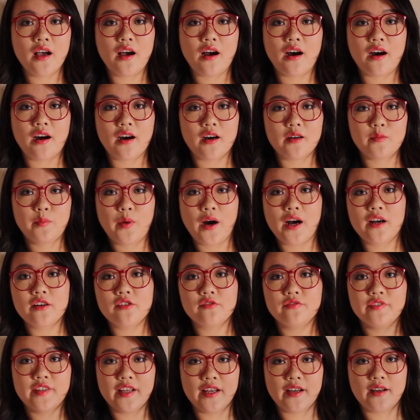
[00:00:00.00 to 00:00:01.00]
are part
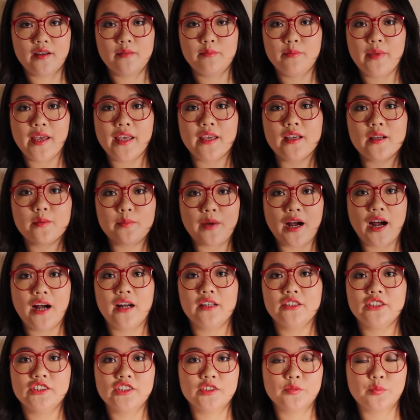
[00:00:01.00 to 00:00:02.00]
of their makeup
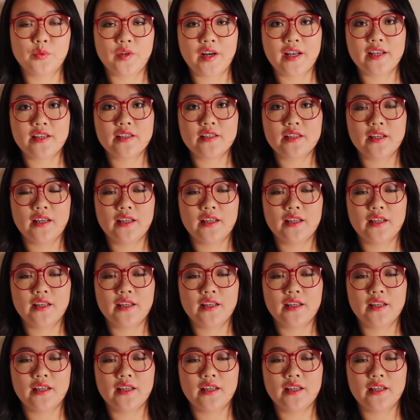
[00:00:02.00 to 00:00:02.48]
artist brand,